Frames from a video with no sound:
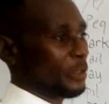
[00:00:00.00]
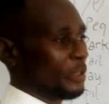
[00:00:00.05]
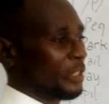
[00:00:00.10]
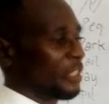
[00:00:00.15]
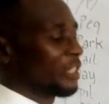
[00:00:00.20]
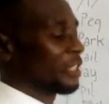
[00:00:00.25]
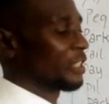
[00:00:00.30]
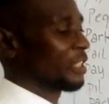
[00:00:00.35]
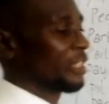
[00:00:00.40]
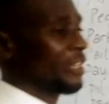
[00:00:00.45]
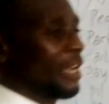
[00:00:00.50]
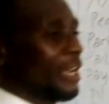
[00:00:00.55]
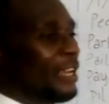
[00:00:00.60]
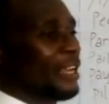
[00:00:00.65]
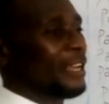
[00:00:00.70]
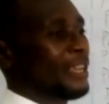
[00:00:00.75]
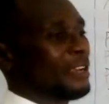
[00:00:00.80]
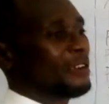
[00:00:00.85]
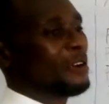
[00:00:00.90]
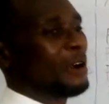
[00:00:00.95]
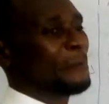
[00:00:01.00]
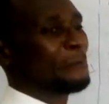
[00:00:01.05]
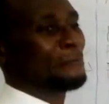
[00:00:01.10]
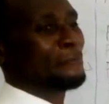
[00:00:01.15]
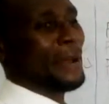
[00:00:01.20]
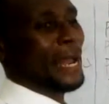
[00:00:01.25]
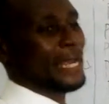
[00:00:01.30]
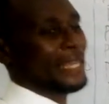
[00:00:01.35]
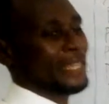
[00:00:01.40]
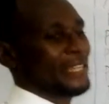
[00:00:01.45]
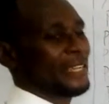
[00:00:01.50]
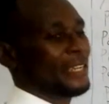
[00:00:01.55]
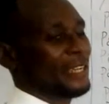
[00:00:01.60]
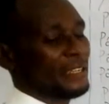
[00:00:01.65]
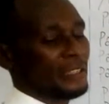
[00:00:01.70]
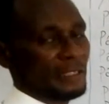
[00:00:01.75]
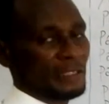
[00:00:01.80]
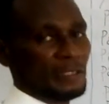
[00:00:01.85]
see here, come back here.